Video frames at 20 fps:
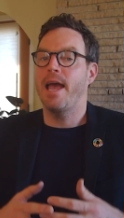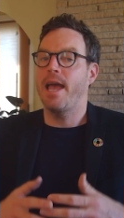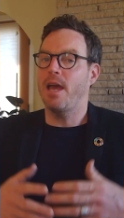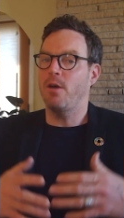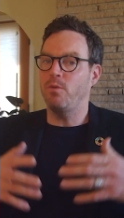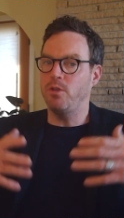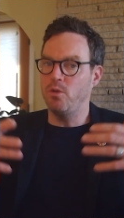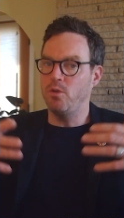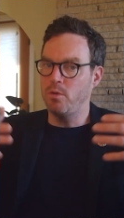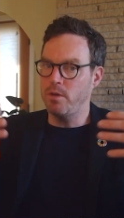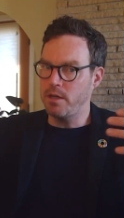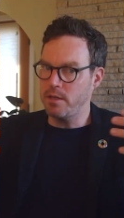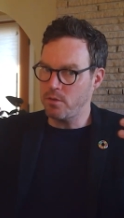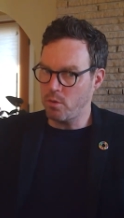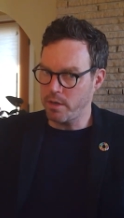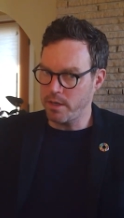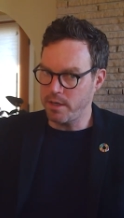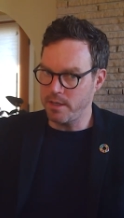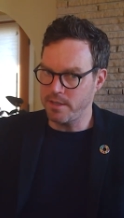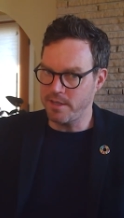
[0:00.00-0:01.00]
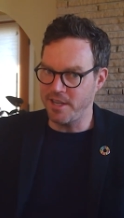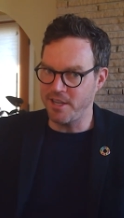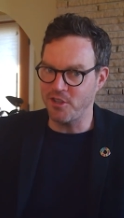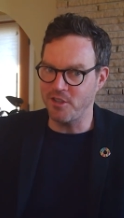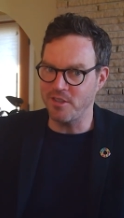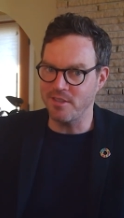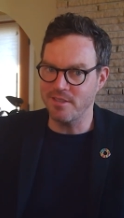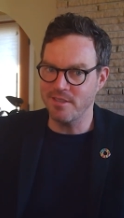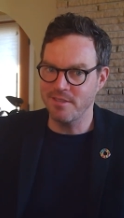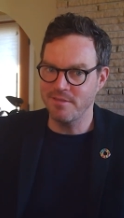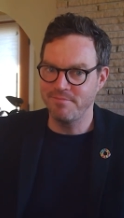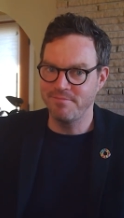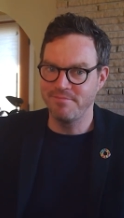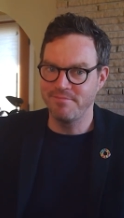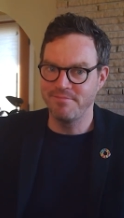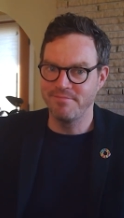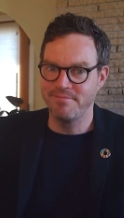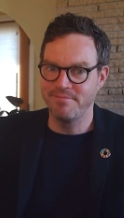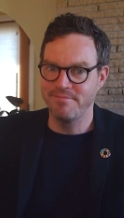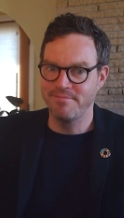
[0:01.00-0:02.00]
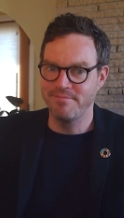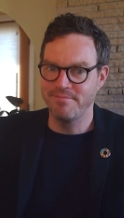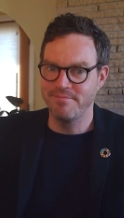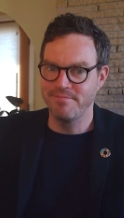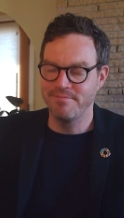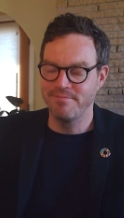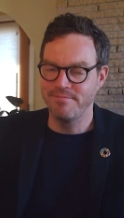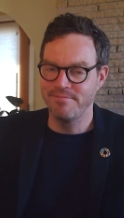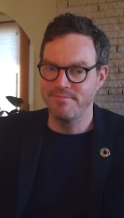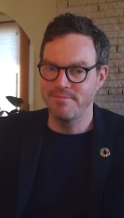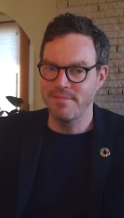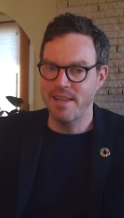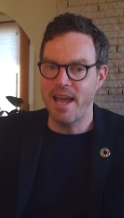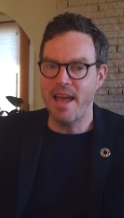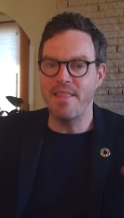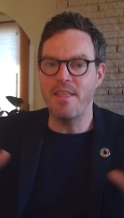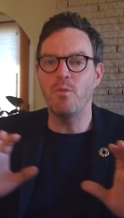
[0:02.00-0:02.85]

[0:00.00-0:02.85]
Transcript: And we do it as organizations. And